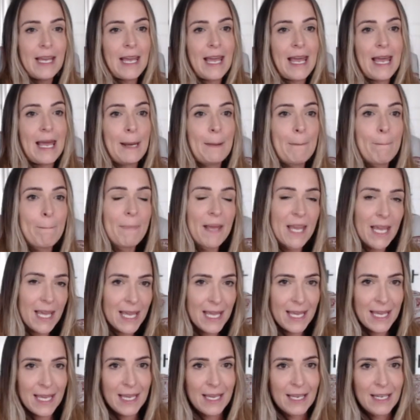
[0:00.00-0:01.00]
and
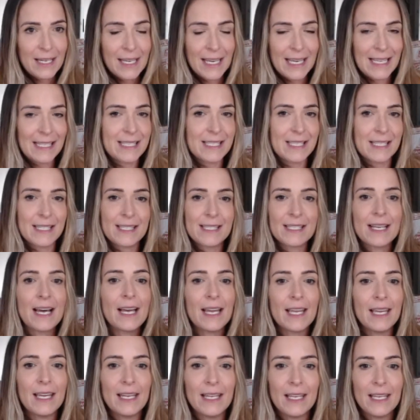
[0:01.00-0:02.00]
pain and
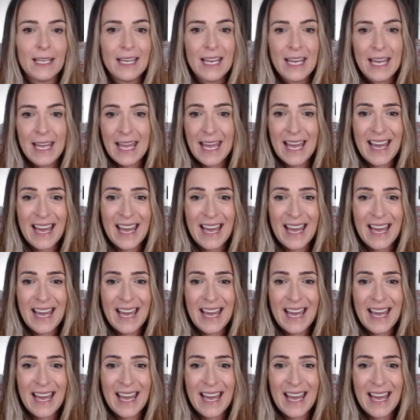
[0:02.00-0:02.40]
society.